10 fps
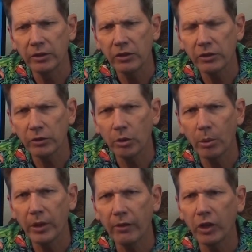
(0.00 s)
This isn't true
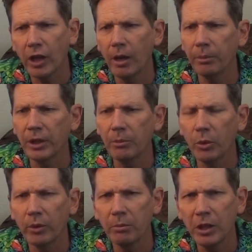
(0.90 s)
with every company, but
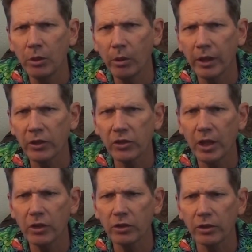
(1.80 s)
with many
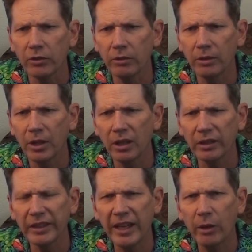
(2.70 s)
organizations, you get a
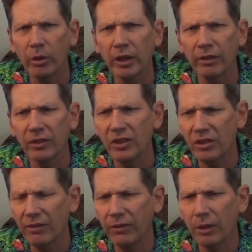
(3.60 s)
layering of these
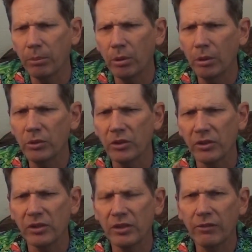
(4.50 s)
different approaches,
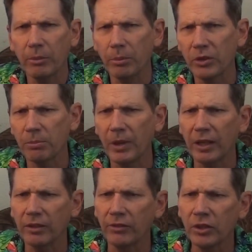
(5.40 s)
these different
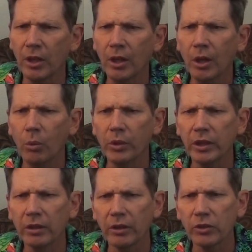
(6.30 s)
perspectives
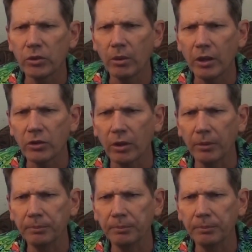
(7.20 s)
within their structure.